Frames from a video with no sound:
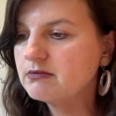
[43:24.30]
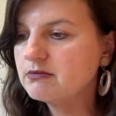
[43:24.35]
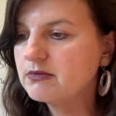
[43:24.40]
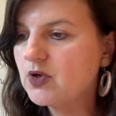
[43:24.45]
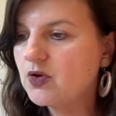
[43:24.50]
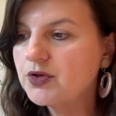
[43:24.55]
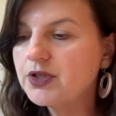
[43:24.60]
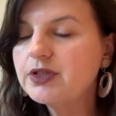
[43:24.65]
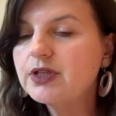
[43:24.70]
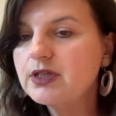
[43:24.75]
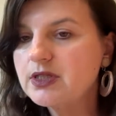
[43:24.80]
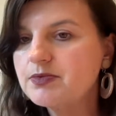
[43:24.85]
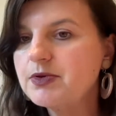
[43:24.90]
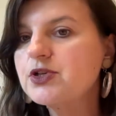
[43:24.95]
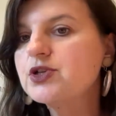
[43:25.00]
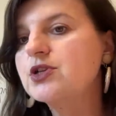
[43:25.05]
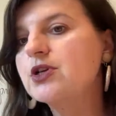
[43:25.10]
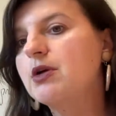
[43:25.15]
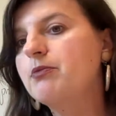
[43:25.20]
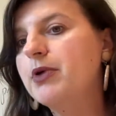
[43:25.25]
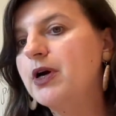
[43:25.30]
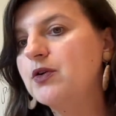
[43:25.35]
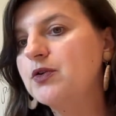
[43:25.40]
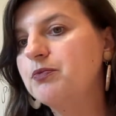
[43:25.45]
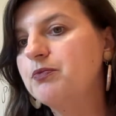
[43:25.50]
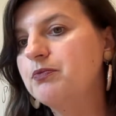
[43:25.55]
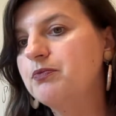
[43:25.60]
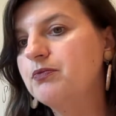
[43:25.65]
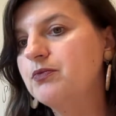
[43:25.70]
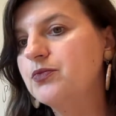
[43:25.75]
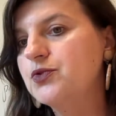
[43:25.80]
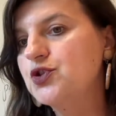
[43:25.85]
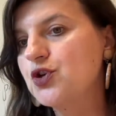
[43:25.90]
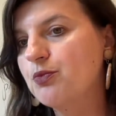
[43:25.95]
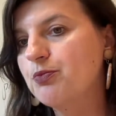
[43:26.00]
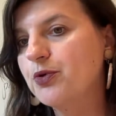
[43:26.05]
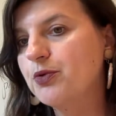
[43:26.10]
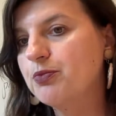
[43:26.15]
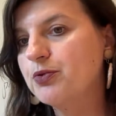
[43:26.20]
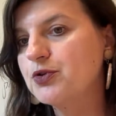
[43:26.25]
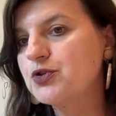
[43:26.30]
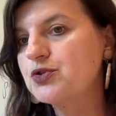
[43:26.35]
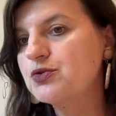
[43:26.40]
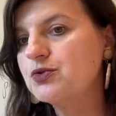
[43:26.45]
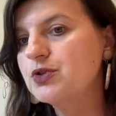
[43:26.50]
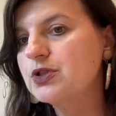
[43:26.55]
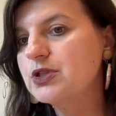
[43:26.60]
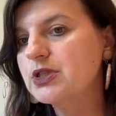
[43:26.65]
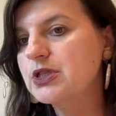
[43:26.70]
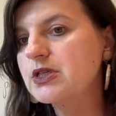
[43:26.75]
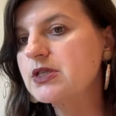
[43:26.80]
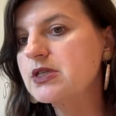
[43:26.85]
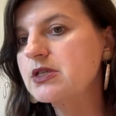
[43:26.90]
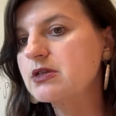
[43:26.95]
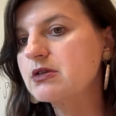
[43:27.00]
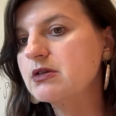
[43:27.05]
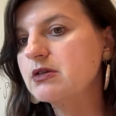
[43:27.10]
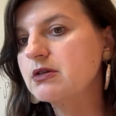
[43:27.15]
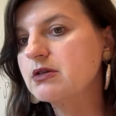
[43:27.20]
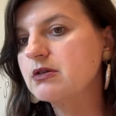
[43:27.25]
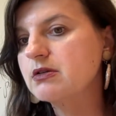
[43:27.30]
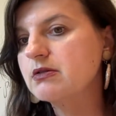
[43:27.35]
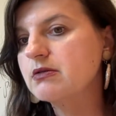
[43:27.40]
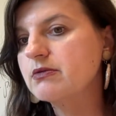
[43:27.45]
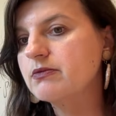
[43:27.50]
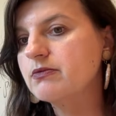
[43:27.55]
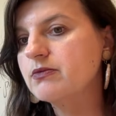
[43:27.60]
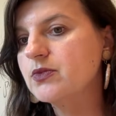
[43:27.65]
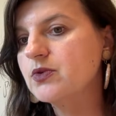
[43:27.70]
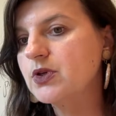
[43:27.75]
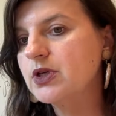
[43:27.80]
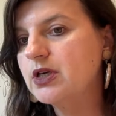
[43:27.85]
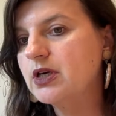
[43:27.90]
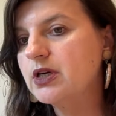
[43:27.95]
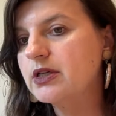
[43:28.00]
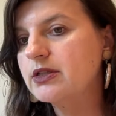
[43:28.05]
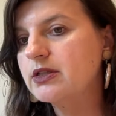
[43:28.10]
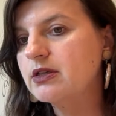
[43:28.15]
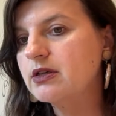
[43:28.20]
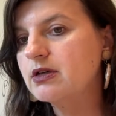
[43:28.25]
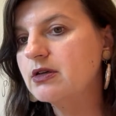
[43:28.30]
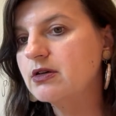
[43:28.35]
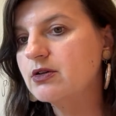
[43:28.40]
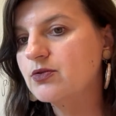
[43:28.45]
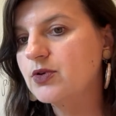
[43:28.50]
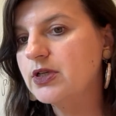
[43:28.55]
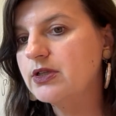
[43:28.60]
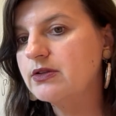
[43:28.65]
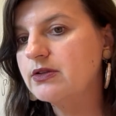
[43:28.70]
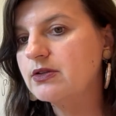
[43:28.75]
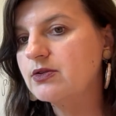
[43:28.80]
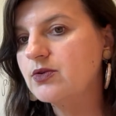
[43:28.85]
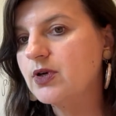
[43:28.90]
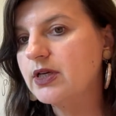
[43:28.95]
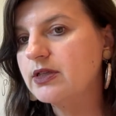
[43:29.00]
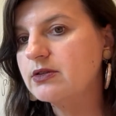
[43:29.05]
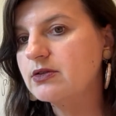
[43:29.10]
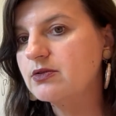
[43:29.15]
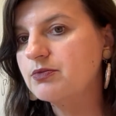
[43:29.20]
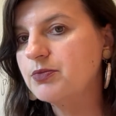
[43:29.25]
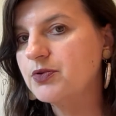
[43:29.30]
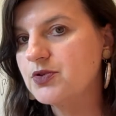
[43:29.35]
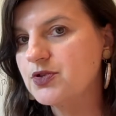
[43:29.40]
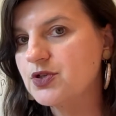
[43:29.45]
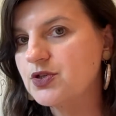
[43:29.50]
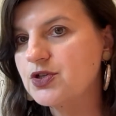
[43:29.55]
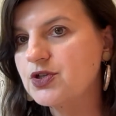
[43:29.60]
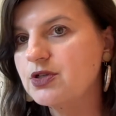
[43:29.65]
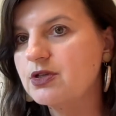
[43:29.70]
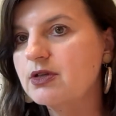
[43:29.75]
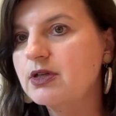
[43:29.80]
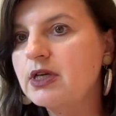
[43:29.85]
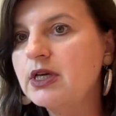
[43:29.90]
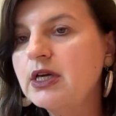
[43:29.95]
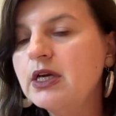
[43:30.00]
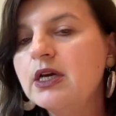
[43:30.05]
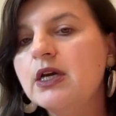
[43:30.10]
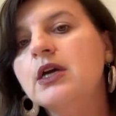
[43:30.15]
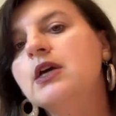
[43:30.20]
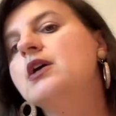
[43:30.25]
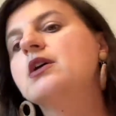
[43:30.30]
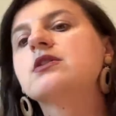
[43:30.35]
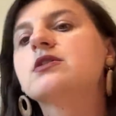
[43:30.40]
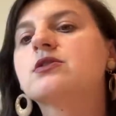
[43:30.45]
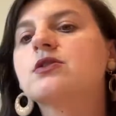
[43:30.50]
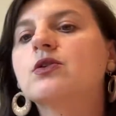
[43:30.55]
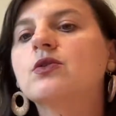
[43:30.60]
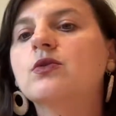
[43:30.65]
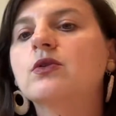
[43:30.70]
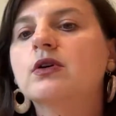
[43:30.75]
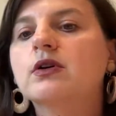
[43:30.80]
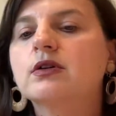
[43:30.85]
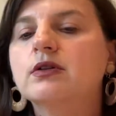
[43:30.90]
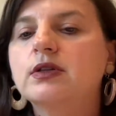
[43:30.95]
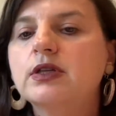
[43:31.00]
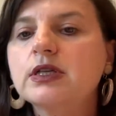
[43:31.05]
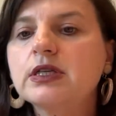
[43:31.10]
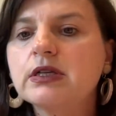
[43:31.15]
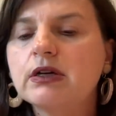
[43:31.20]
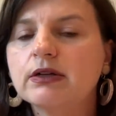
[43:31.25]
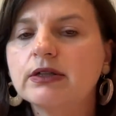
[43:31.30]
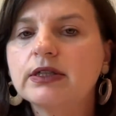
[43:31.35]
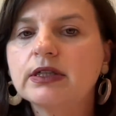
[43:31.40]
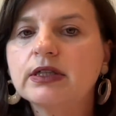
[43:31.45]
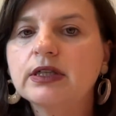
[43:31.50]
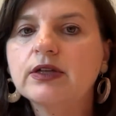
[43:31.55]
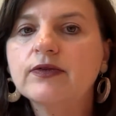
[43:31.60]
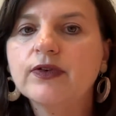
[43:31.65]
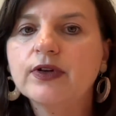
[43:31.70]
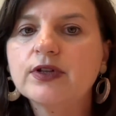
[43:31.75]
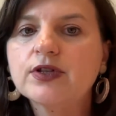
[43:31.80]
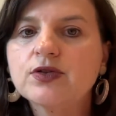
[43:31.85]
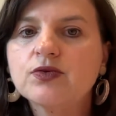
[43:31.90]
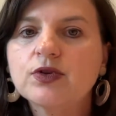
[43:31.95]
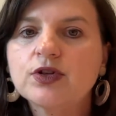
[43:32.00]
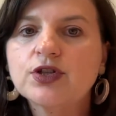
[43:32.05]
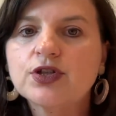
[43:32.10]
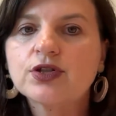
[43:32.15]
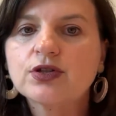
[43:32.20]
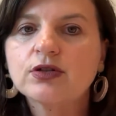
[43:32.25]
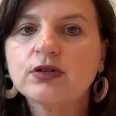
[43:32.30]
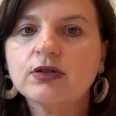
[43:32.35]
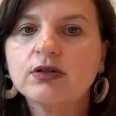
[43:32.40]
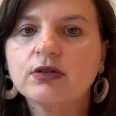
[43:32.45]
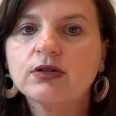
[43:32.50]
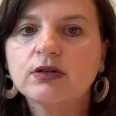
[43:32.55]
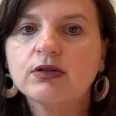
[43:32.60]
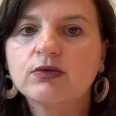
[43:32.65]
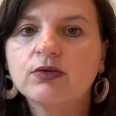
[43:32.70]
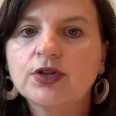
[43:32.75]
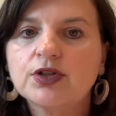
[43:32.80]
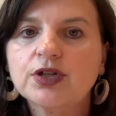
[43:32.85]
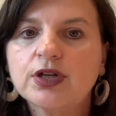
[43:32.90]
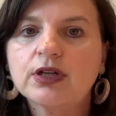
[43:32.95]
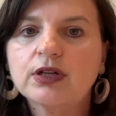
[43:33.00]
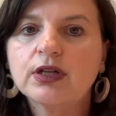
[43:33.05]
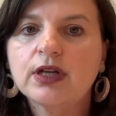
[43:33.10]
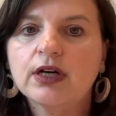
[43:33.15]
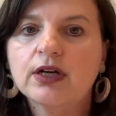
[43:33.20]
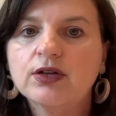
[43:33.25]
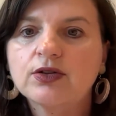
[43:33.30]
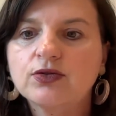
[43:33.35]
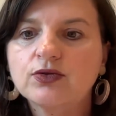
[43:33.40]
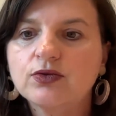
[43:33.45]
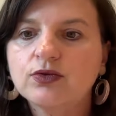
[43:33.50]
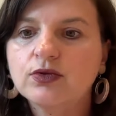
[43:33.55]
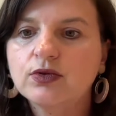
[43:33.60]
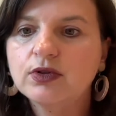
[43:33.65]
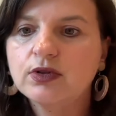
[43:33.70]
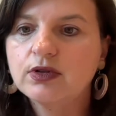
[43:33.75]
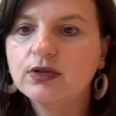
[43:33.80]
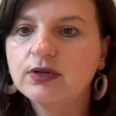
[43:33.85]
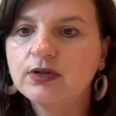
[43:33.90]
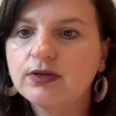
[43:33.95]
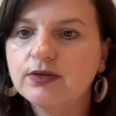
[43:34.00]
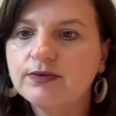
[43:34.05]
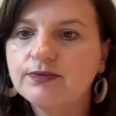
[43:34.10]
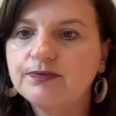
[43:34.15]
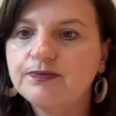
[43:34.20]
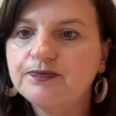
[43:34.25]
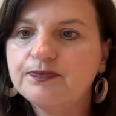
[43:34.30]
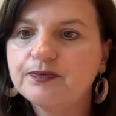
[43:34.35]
orientate especially about job opportunities regarding grant writer position. So these are the events which I'd like to